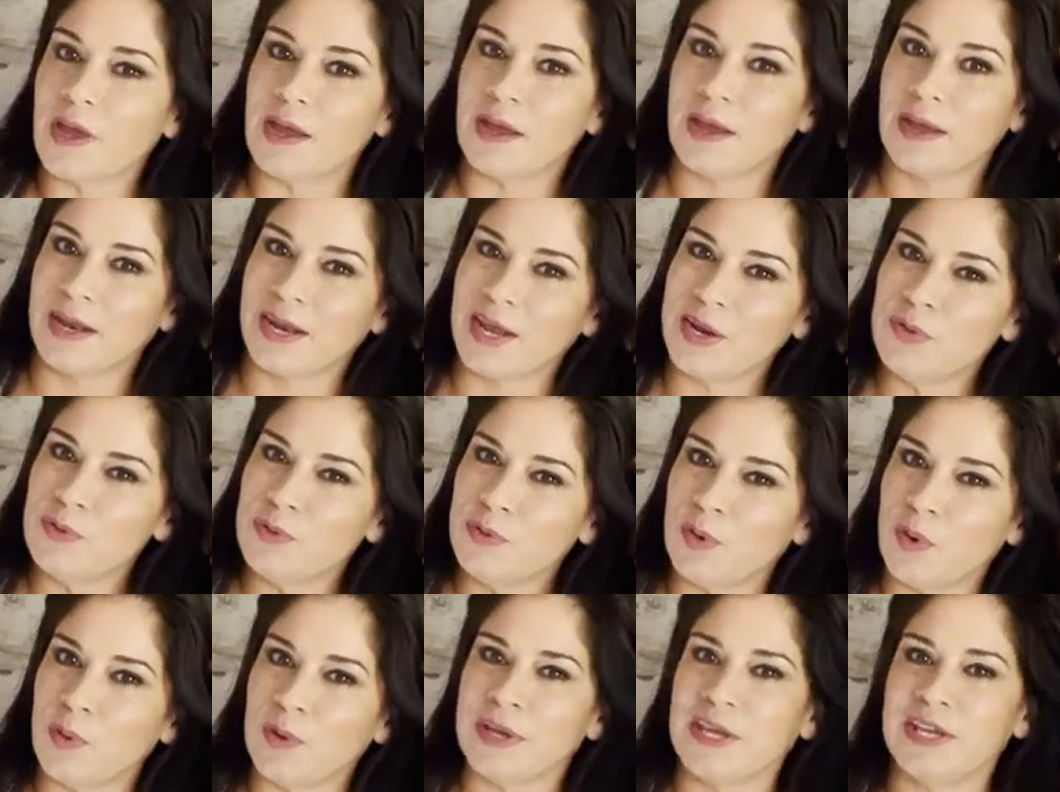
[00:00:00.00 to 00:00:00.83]
And I knew
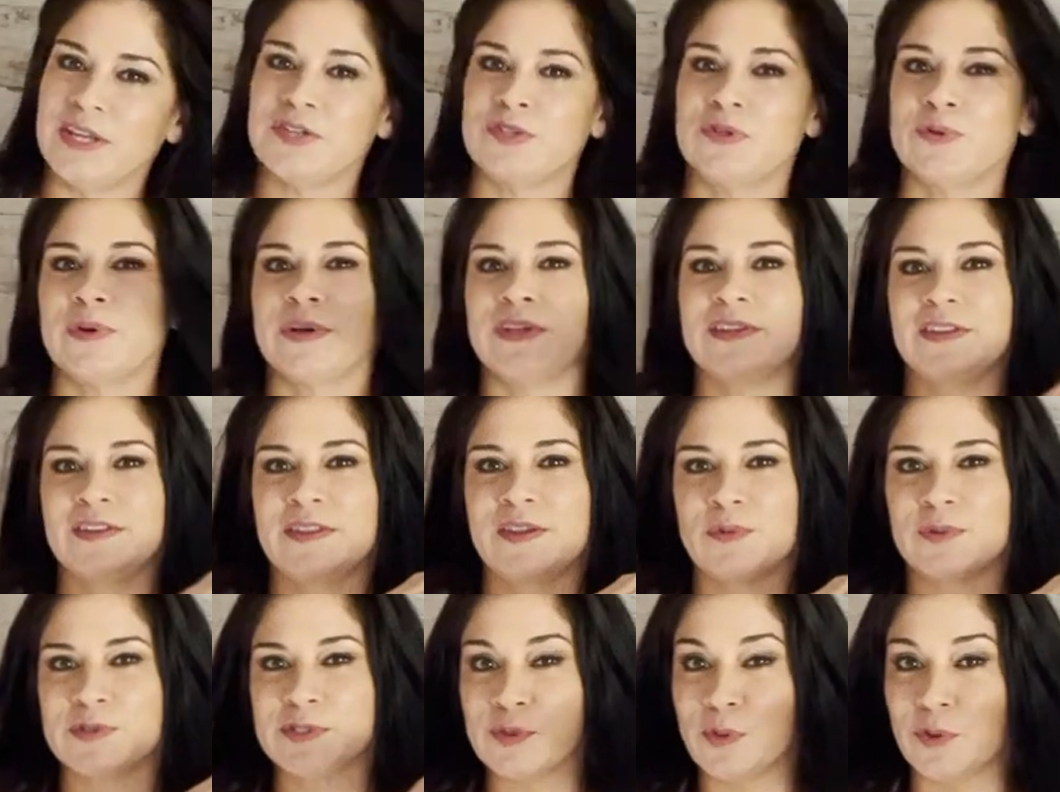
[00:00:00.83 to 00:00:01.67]
going into it that
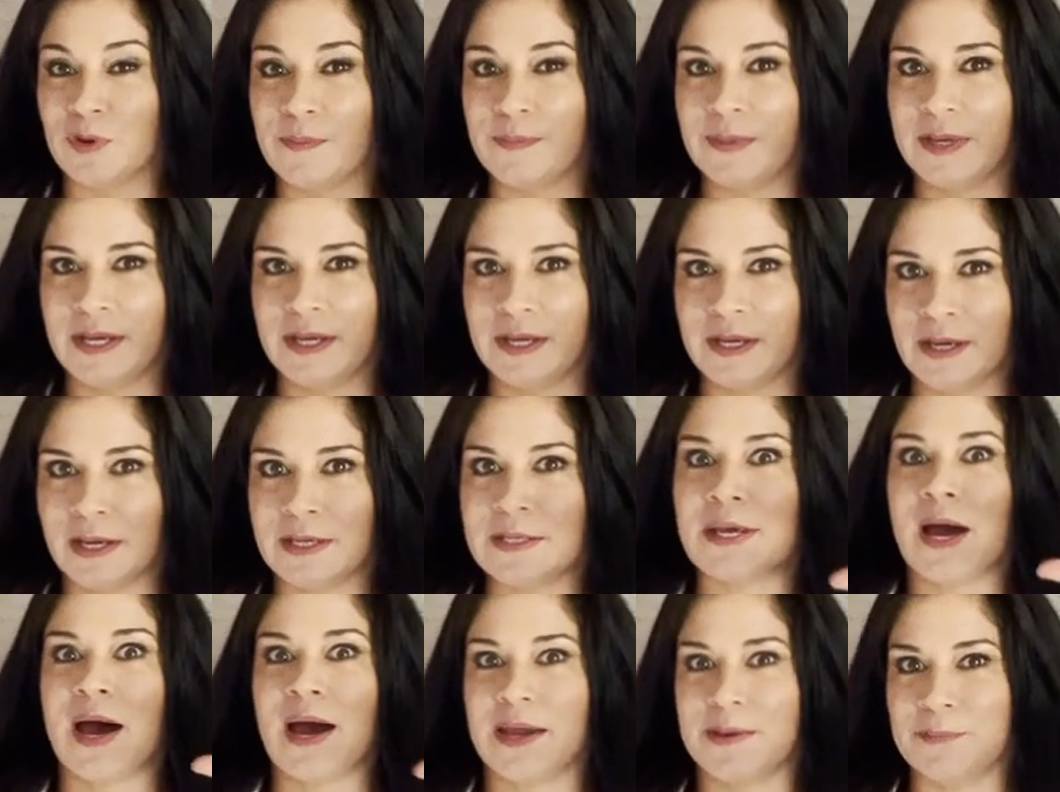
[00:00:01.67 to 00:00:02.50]
there was going to be a
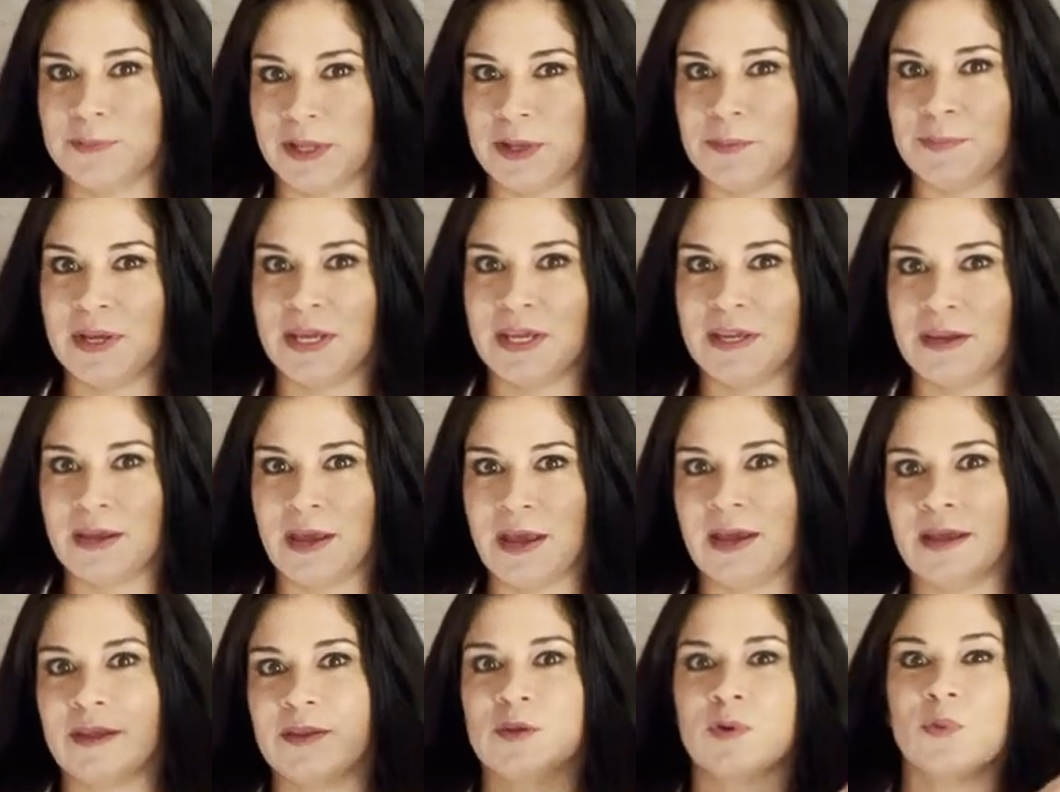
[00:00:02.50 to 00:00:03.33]
time limit
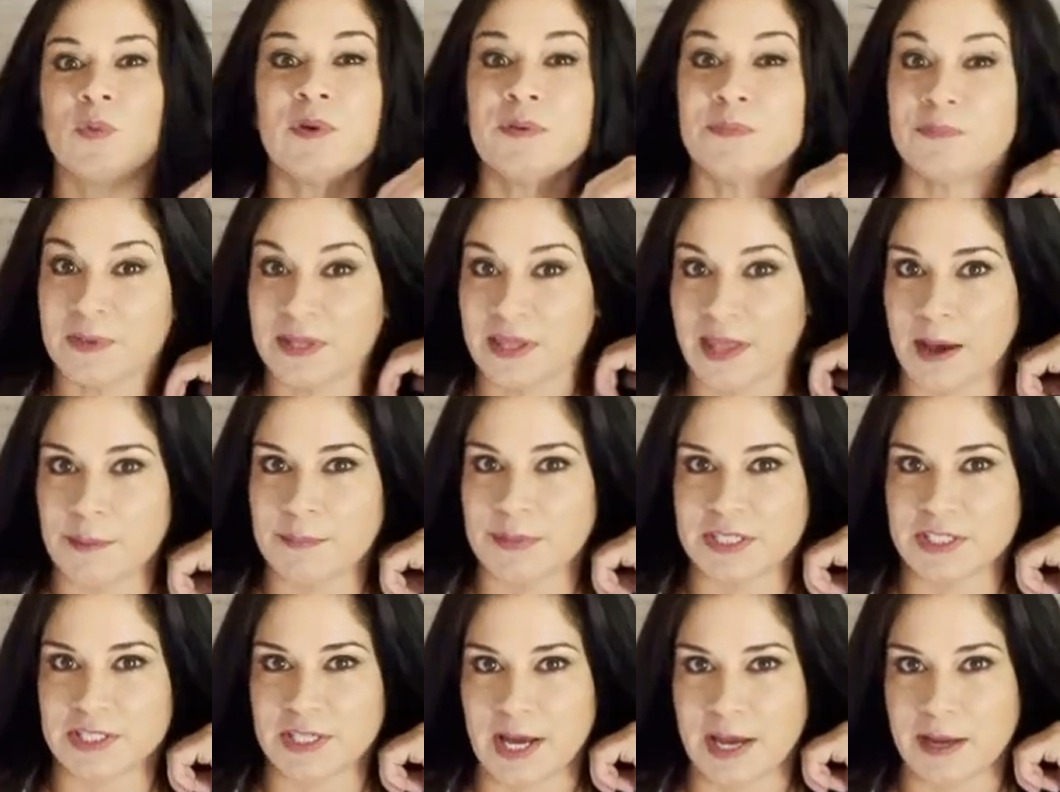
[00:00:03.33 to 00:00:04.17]
and there wouldn't be that
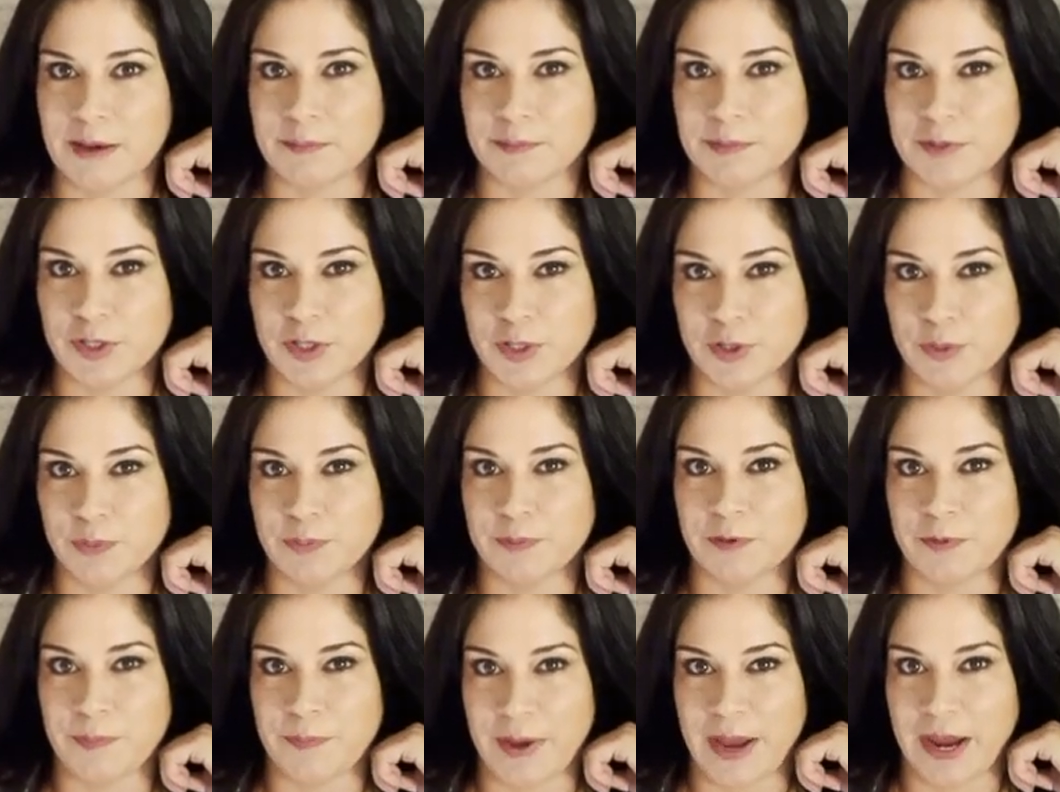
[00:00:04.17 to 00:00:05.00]
much time to
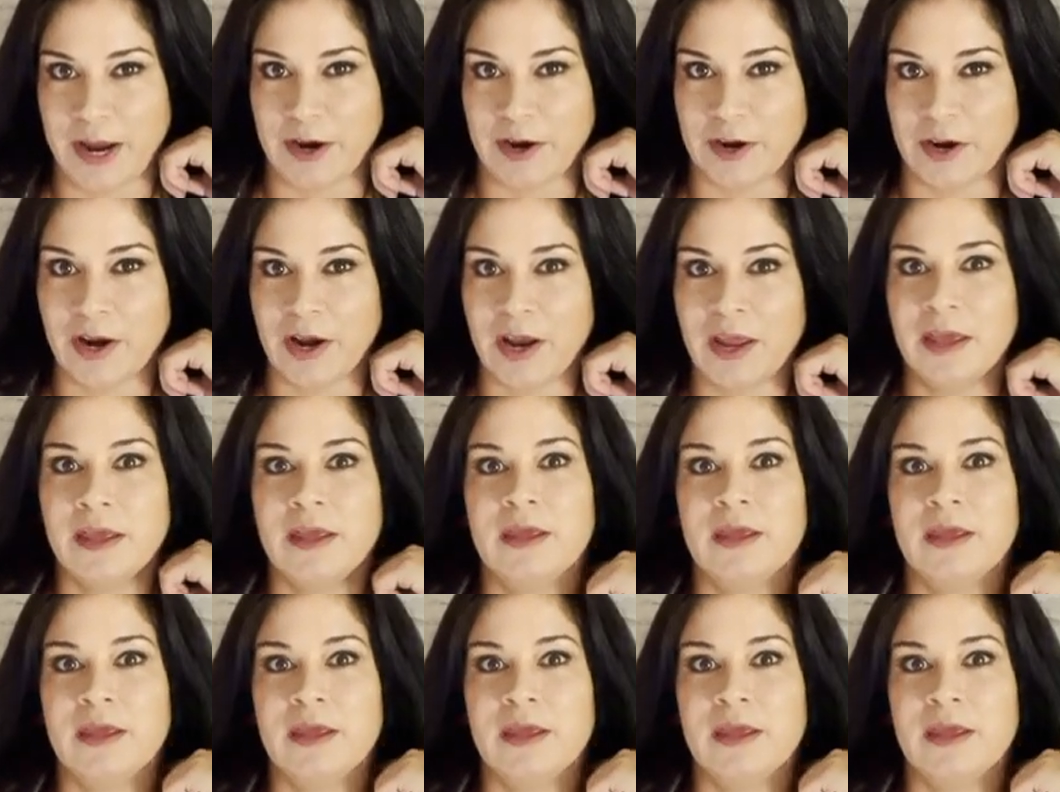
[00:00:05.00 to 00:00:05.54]
prepare.